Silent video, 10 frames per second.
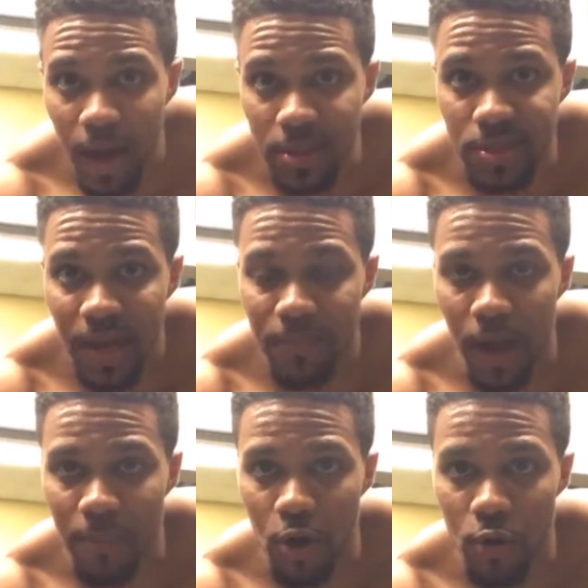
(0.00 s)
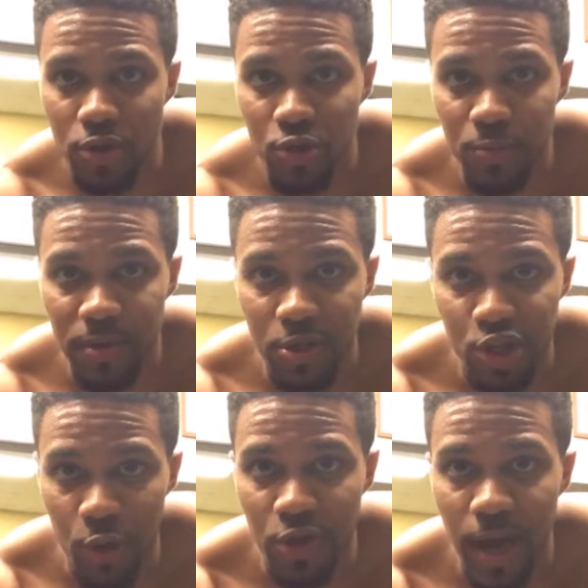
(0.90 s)
concept, I'm going to be
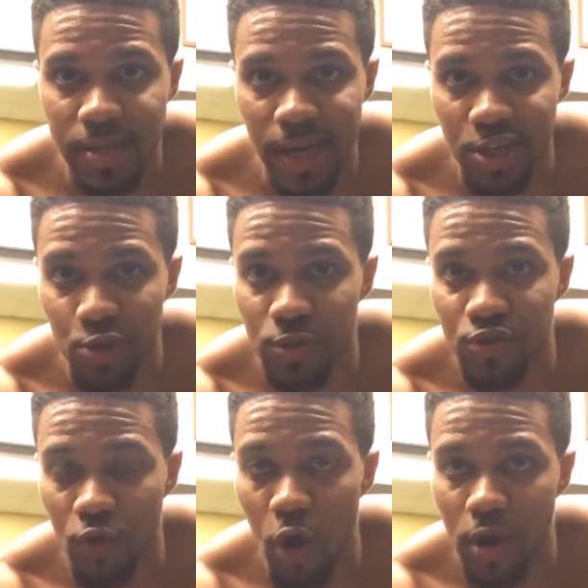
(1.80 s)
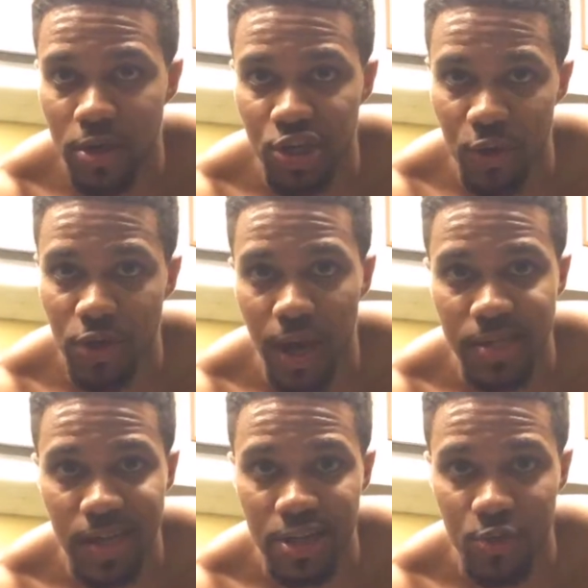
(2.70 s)
showing you guys how to do this wrong and showing you
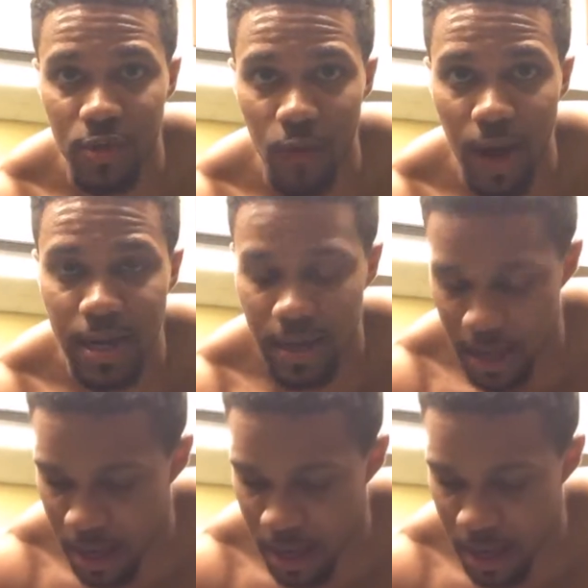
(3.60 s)
guys how to do it right.